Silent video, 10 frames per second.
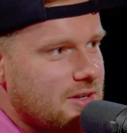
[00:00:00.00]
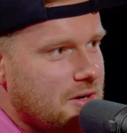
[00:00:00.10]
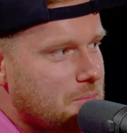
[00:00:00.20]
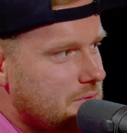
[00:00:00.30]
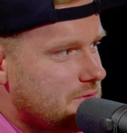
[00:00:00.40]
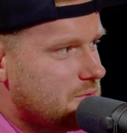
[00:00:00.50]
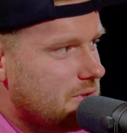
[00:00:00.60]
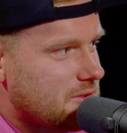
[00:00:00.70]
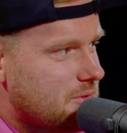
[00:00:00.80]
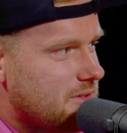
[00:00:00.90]
Cup in
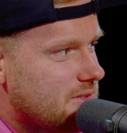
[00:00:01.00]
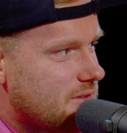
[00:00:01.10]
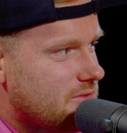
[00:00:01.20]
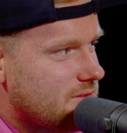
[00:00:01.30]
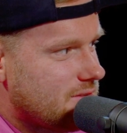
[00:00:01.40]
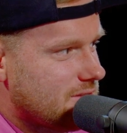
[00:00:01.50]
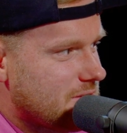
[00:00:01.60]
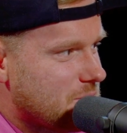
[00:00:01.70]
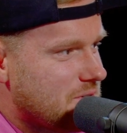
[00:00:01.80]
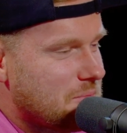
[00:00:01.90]
2027. Yeah.
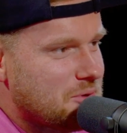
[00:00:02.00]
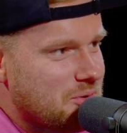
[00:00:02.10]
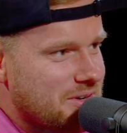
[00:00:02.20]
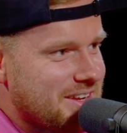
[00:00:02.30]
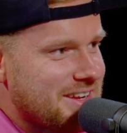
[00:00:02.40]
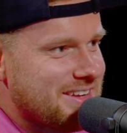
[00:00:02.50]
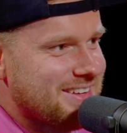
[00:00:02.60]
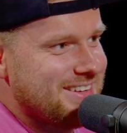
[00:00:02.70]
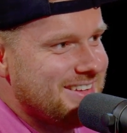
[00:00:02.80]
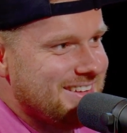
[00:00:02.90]
I'm calling it
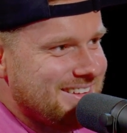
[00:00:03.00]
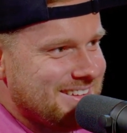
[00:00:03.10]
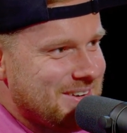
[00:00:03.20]
here. Yeah.